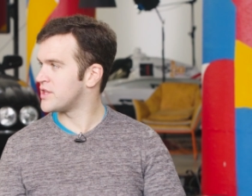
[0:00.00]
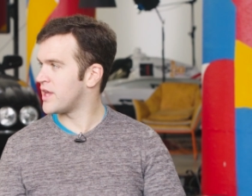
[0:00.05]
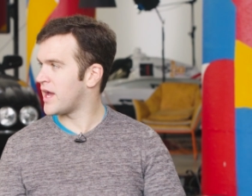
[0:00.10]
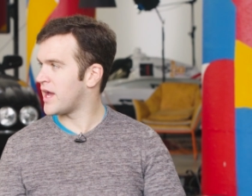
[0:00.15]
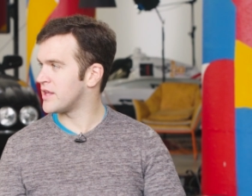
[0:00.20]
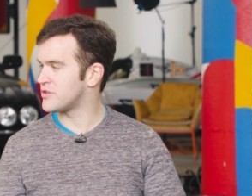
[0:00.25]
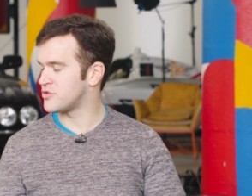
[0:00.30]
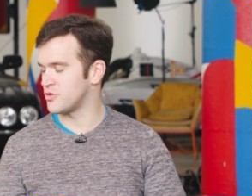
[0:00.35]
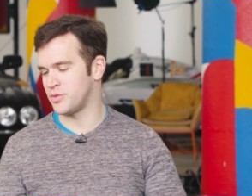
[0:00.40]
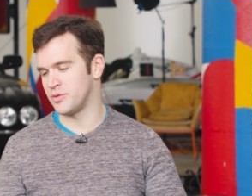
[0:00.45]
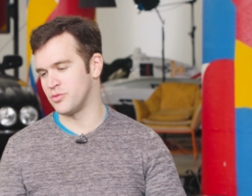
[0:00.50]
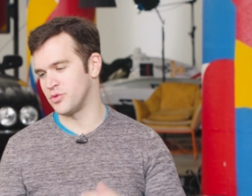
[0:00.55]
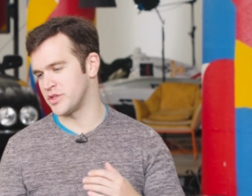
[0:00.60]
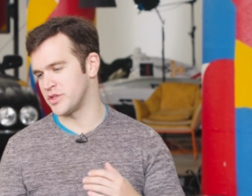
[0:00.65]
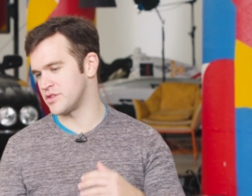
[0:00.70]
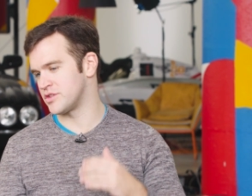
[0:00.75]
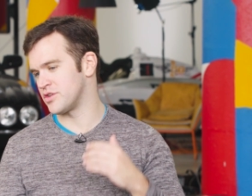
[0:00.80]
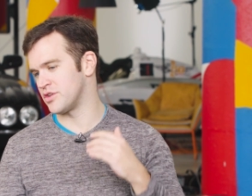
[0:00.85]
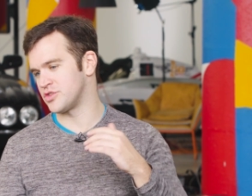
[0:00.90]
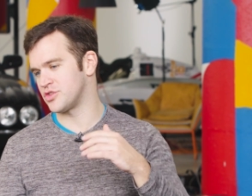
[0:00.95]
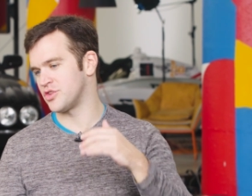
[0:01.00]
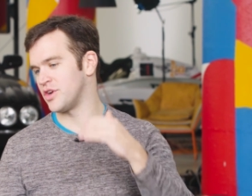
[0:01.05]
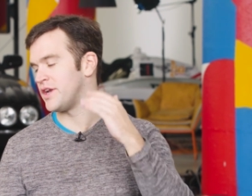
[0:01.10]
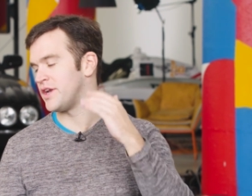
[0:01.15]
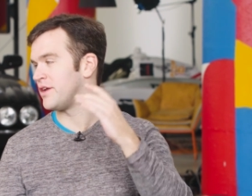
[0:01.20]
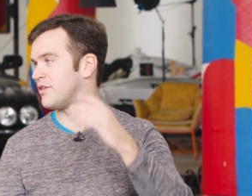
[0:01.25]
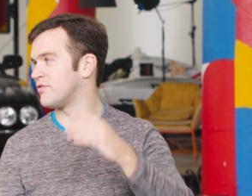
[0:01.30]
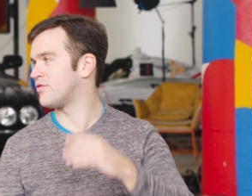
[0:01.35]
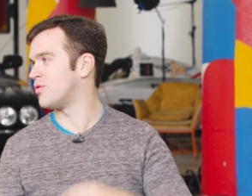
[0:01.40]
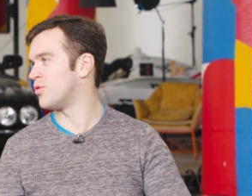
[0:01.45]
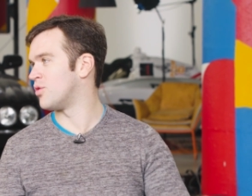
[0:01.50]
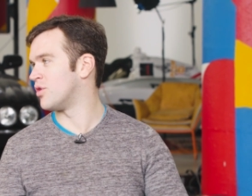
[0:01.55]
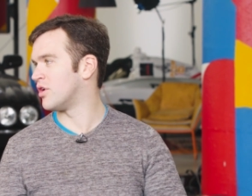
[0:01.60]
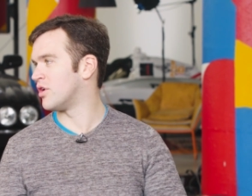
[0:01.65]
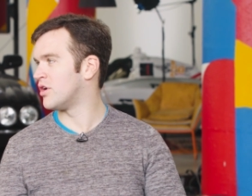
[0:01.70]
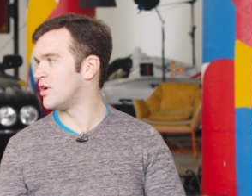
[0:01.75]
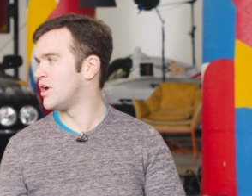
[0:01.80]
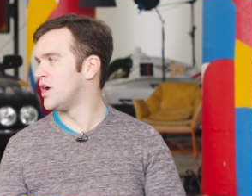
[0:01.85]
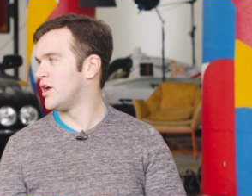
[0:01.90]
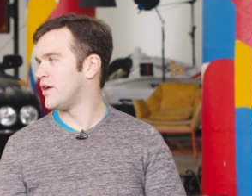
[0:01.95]
that so people can start training
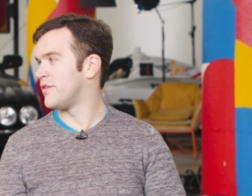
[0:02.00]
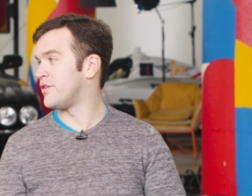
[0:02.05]
for